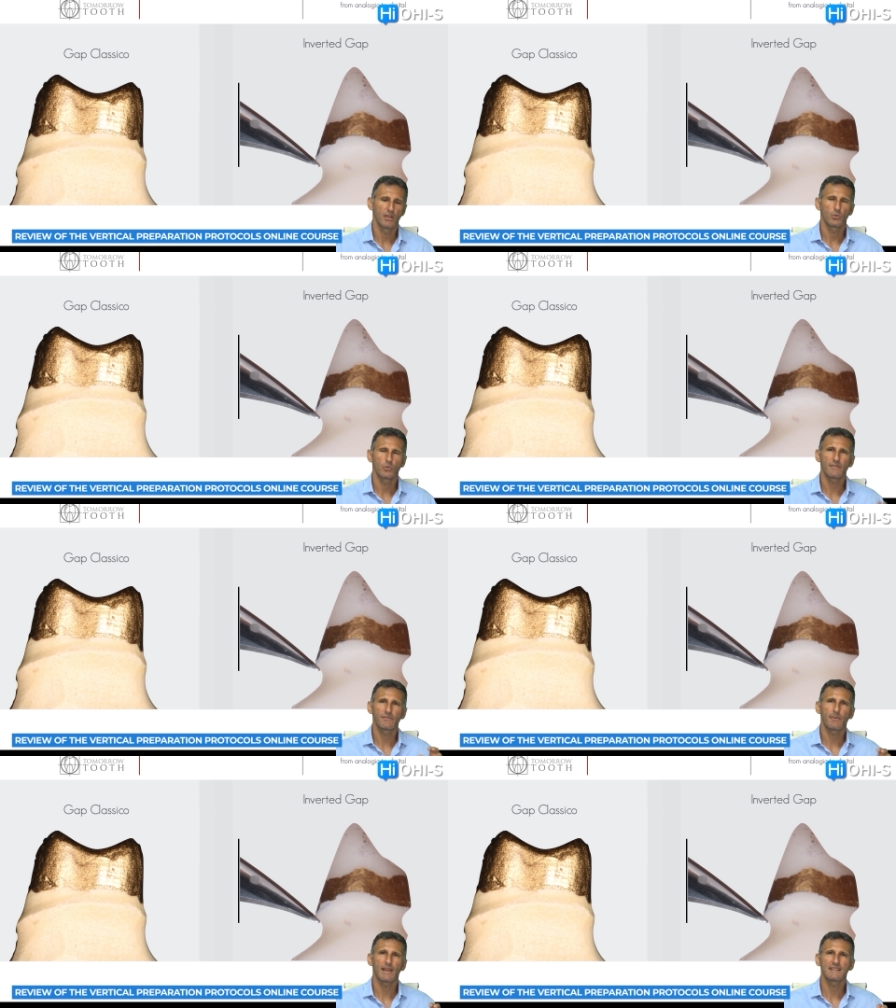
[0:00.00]
We have
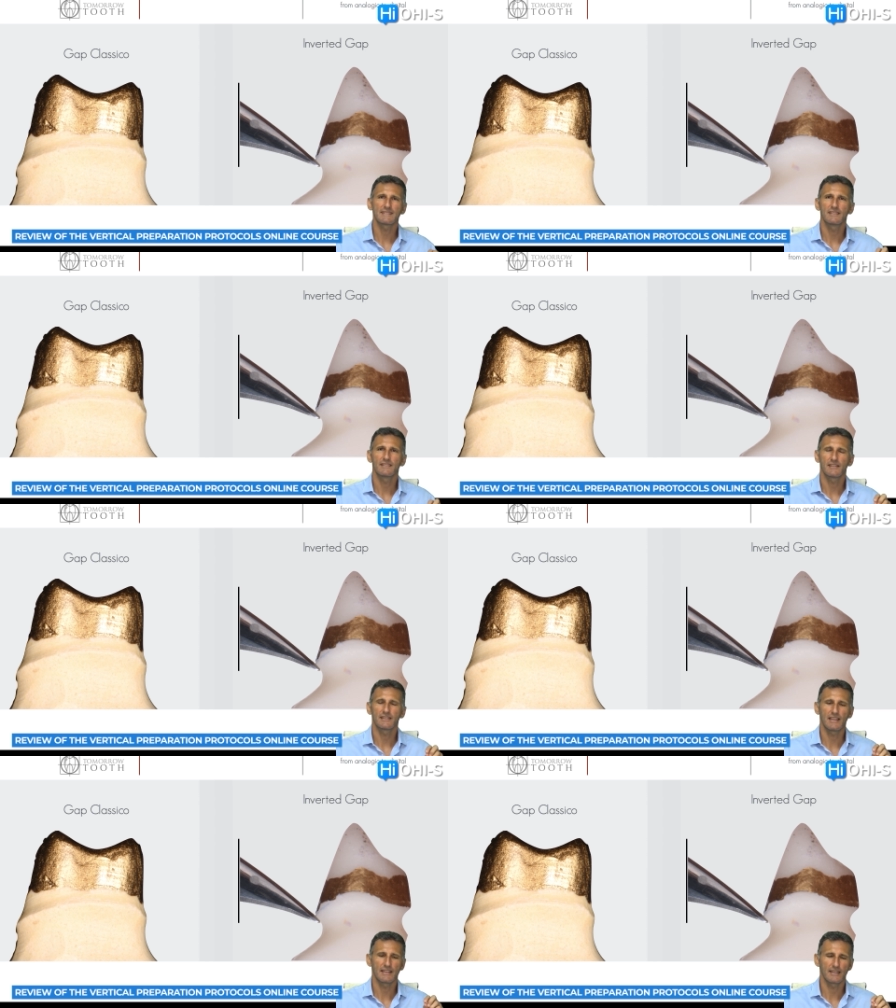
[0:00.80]
placed
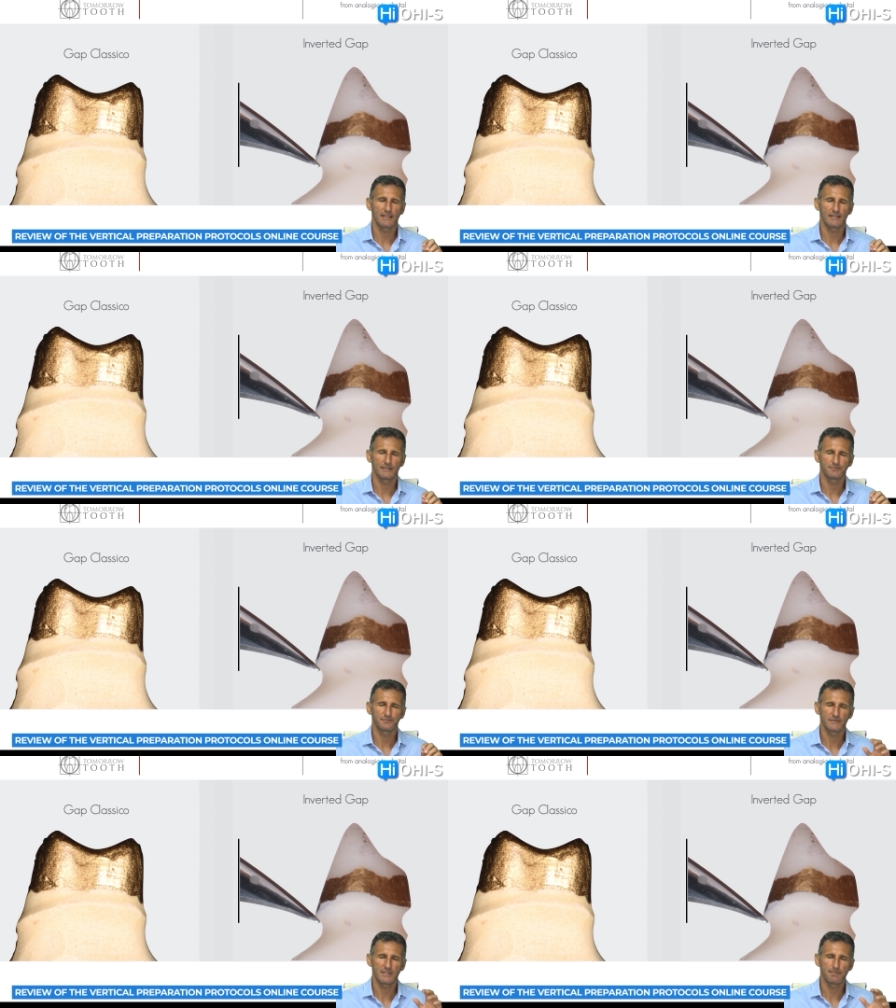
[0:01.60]
the
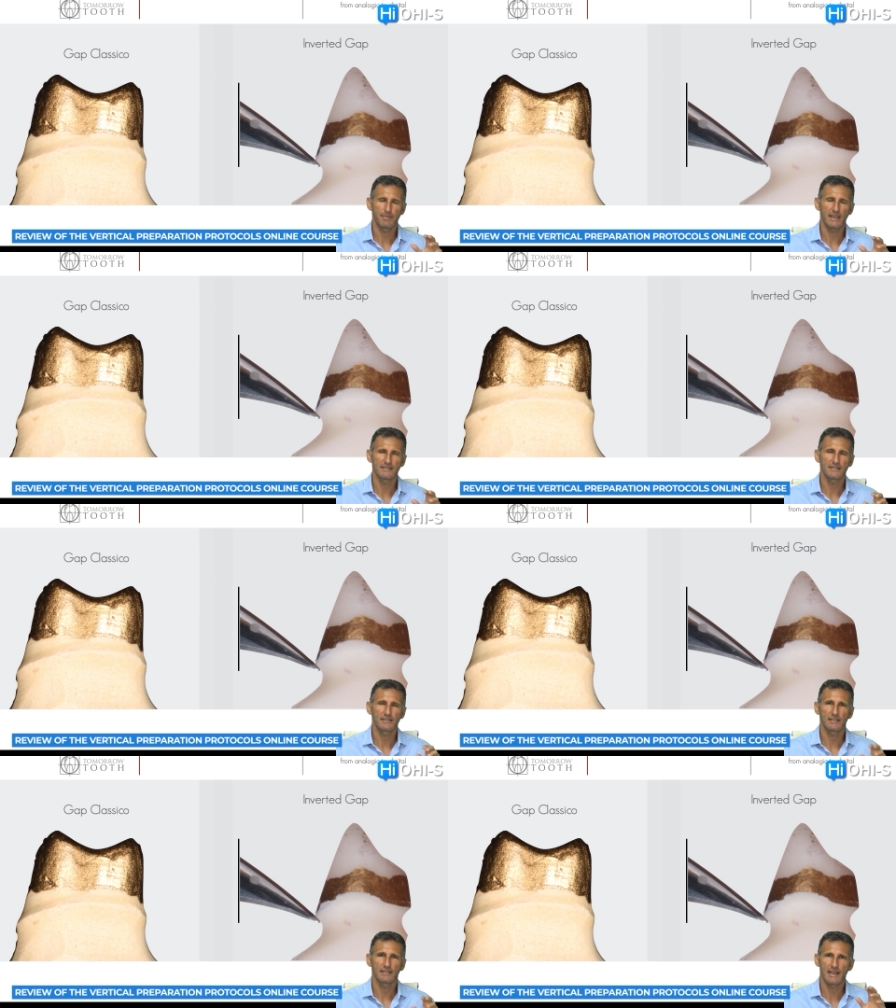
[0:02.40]
spacer,
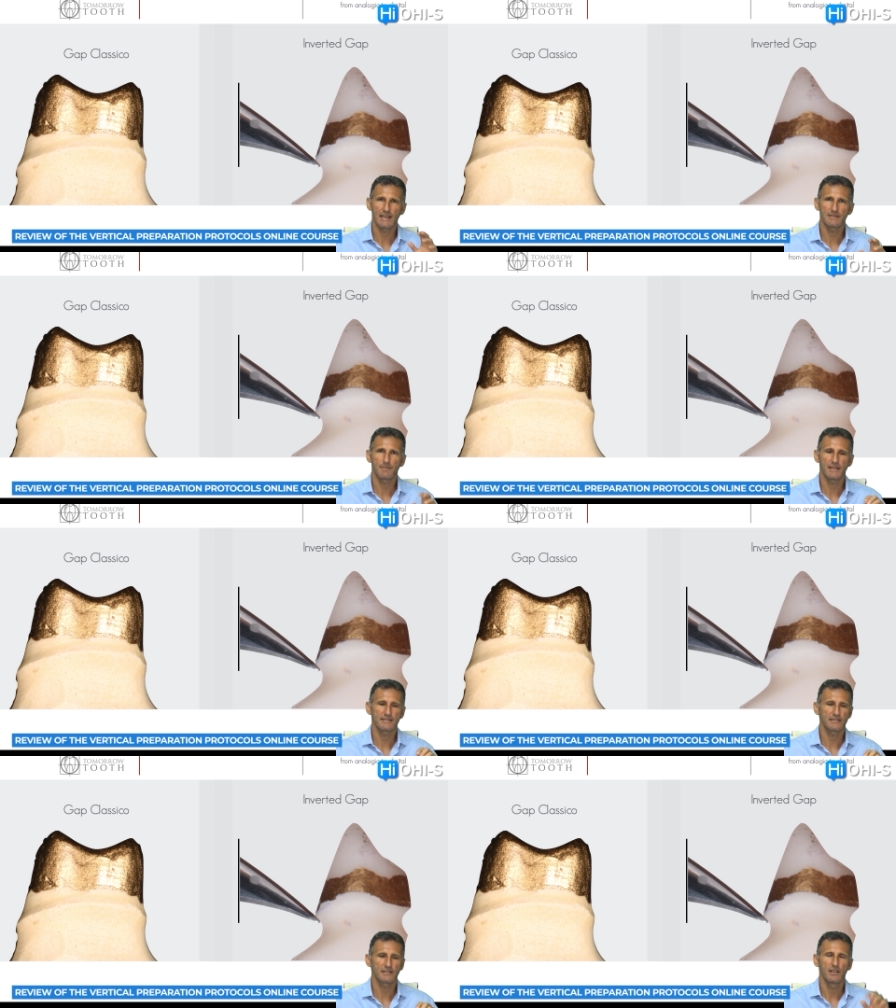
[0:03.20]
the die
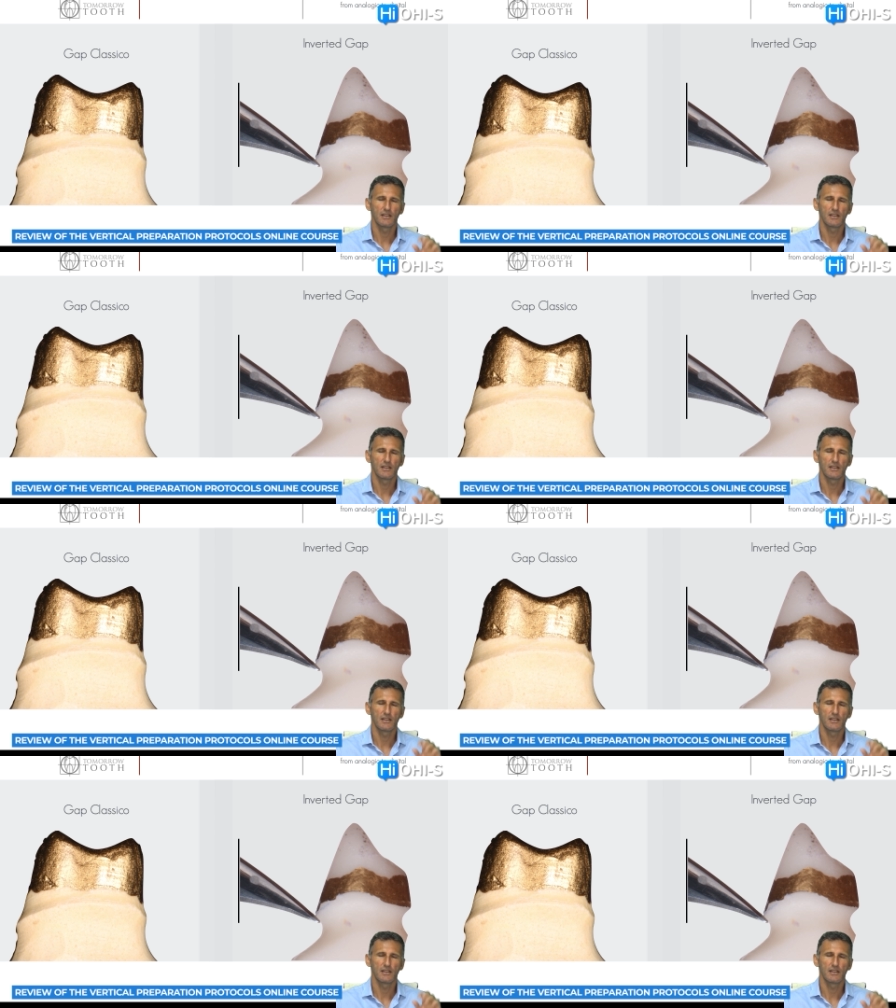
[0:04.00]
spacer,